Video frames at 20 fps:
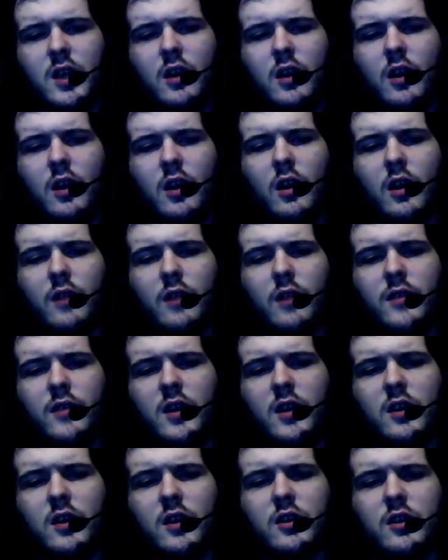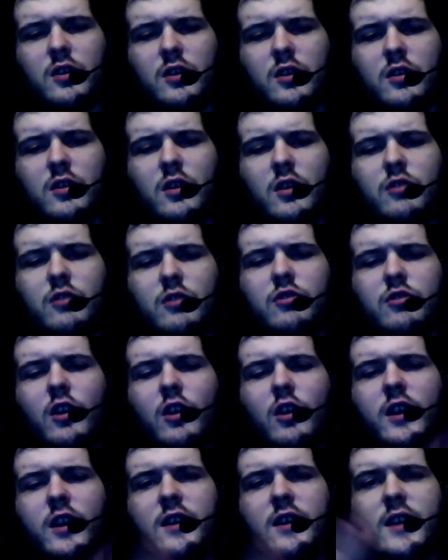of
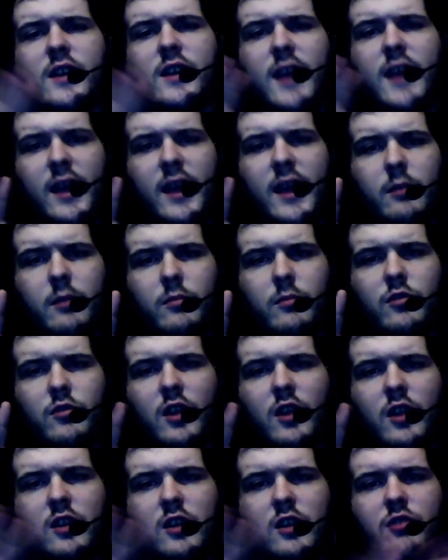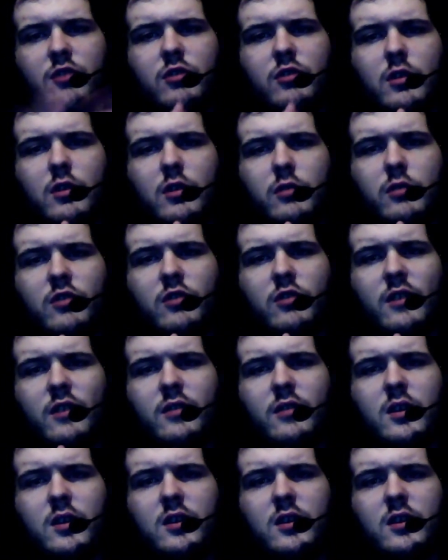Sonic the Games, an exclusive
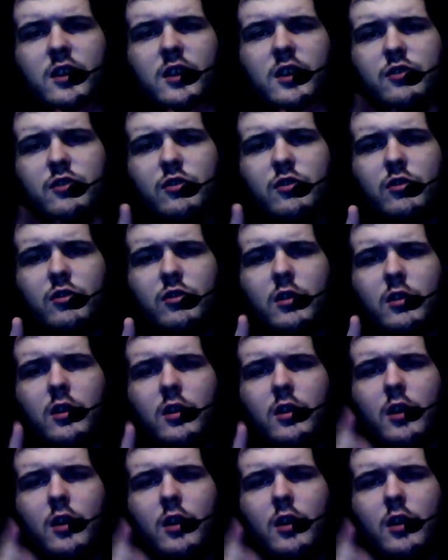digital